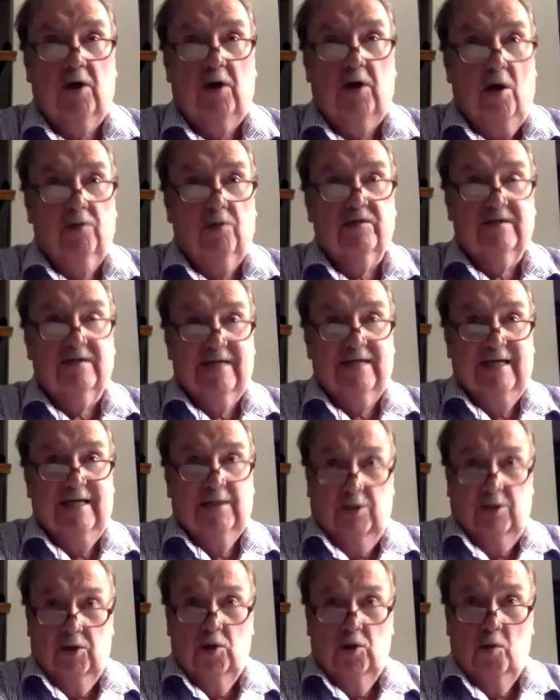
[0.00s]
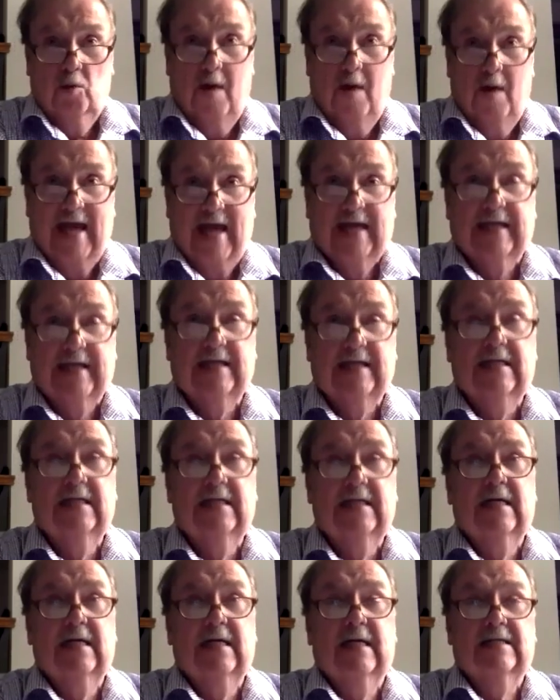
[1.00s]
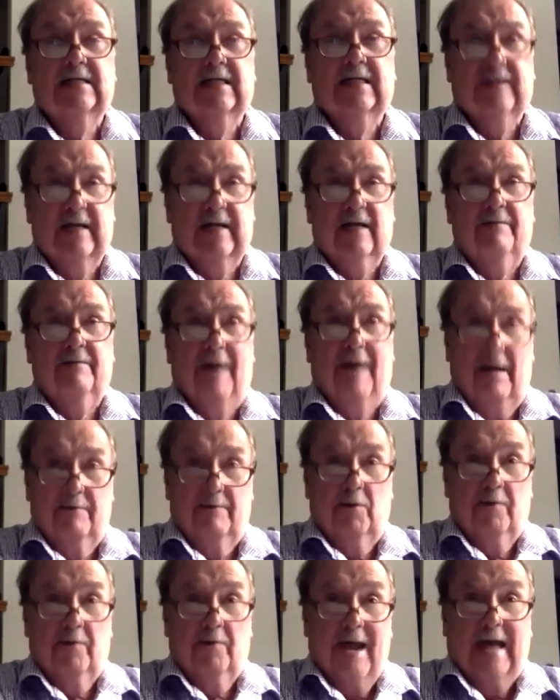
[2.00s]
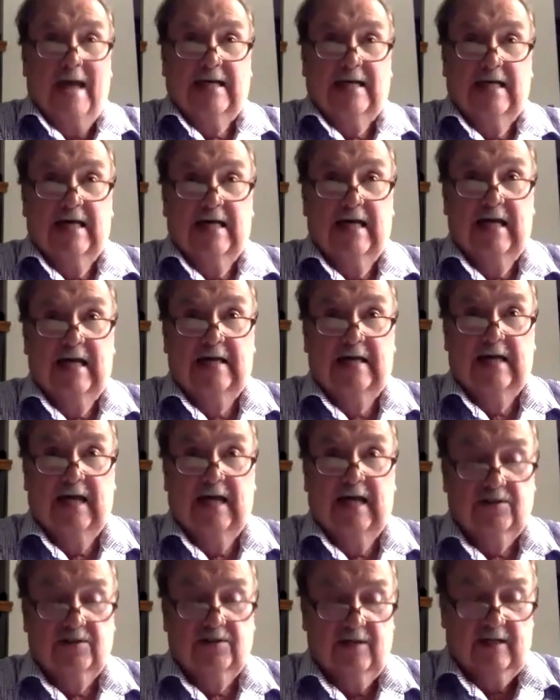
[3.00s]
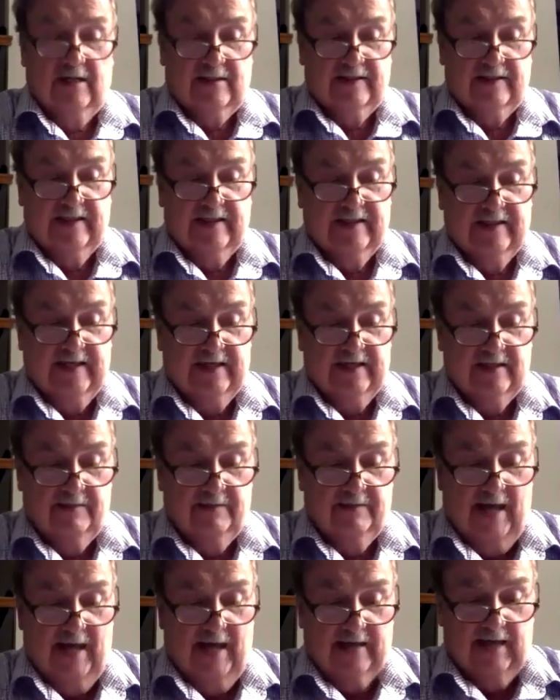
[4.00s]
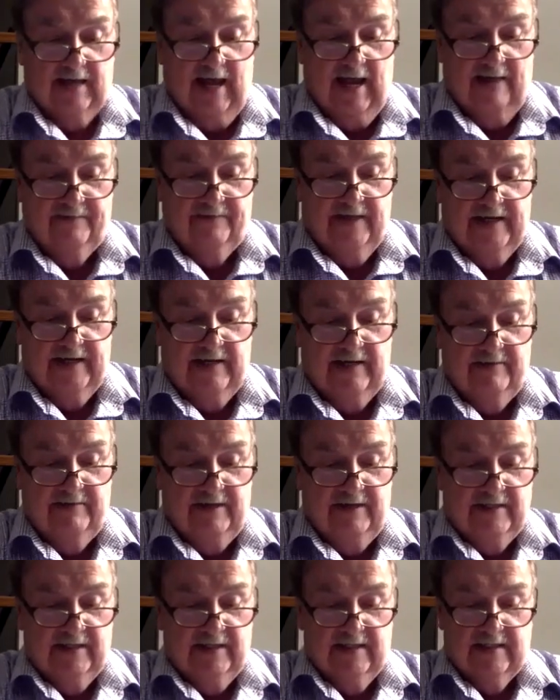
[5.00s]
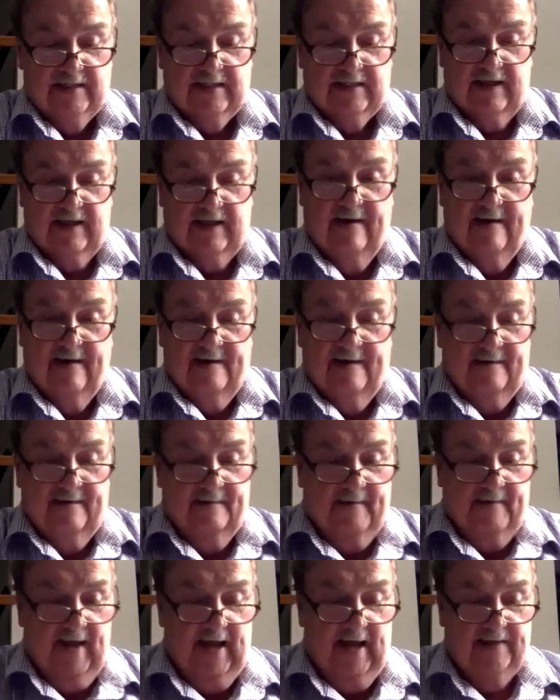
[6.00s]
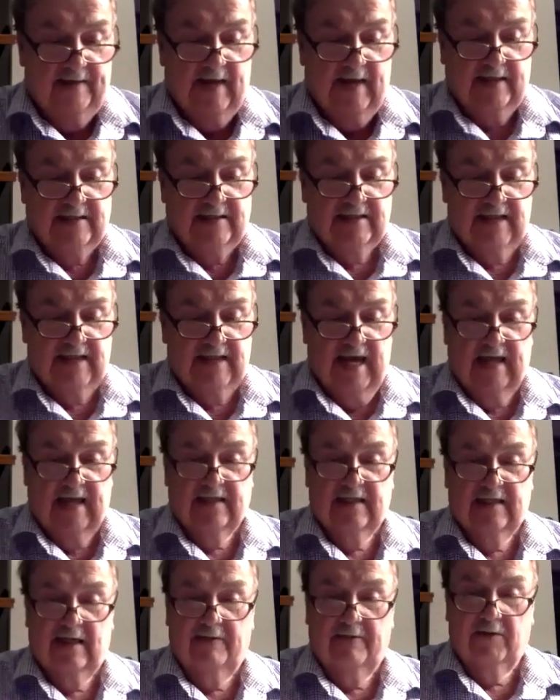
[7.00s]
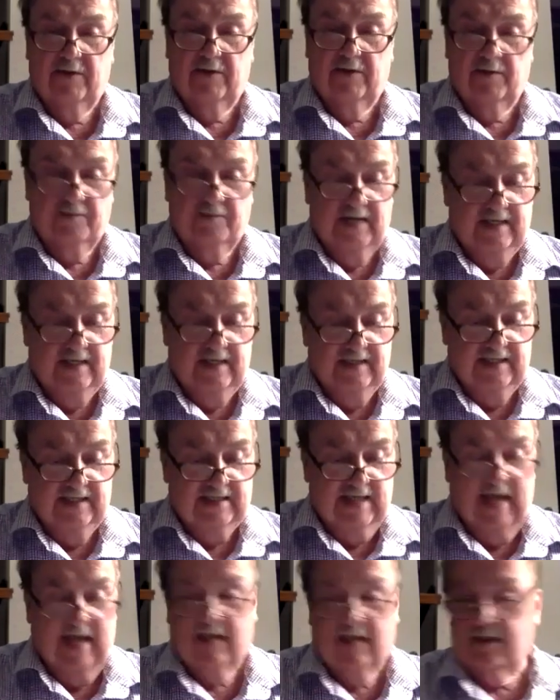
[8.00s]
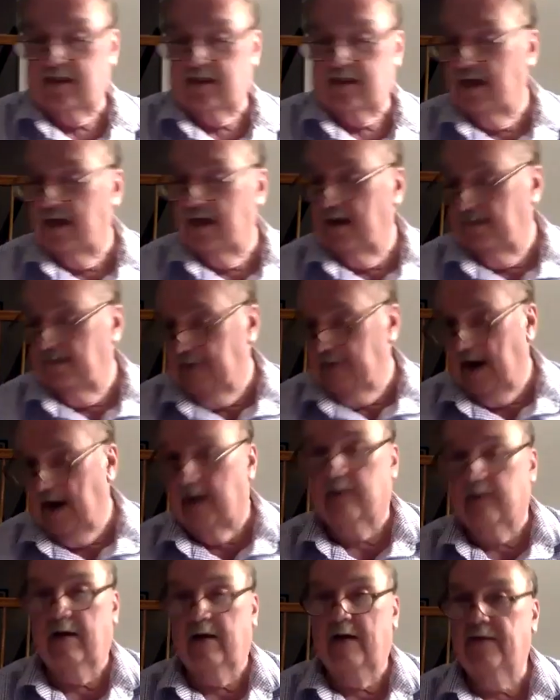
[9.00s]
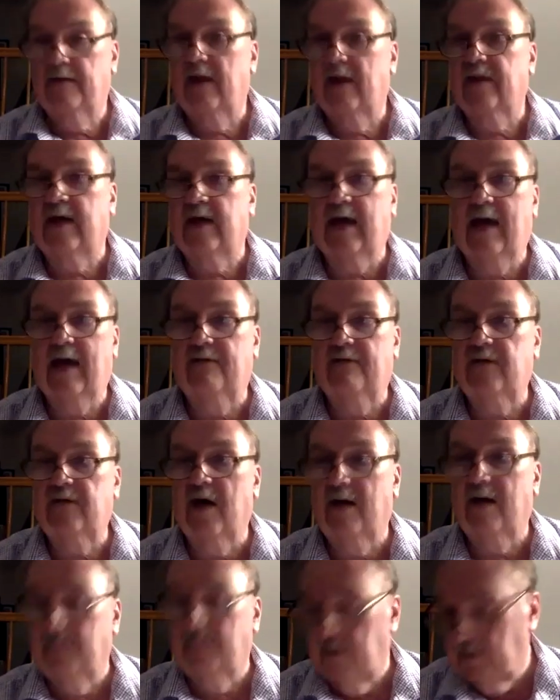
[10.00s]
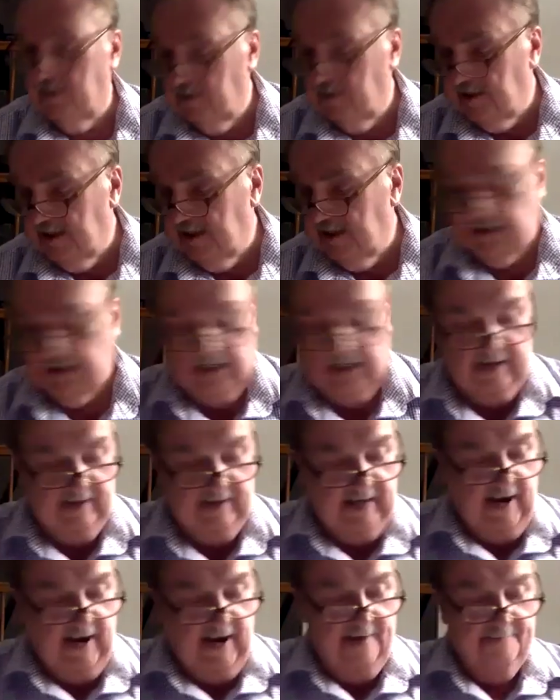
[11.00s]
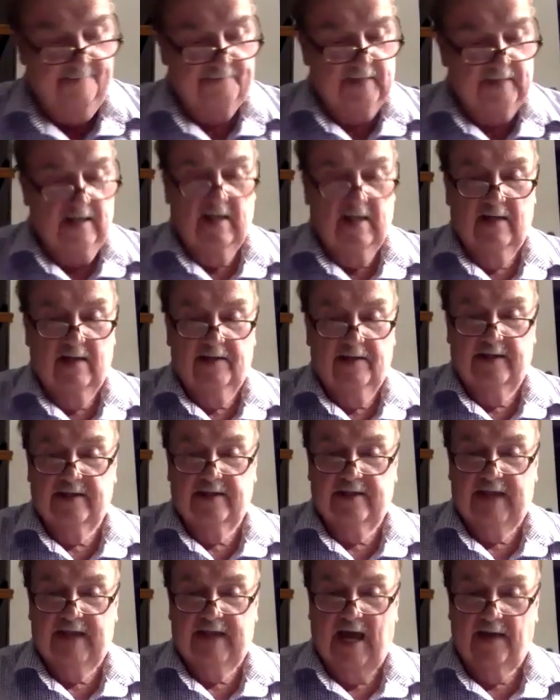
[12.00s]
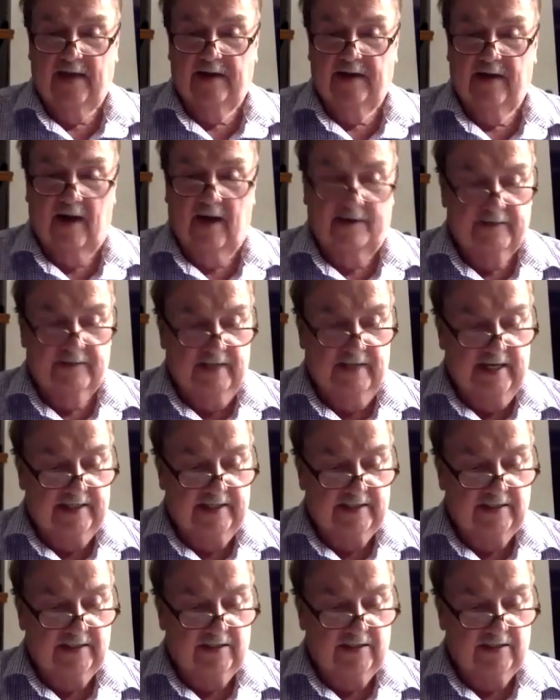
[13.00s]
ghosts in a new way, to think about Miranda and not just the things about life that he misses. And then it says, and I'm going to read this last paragraph. I think I have time to do this. Yeah, this is how the novel ends.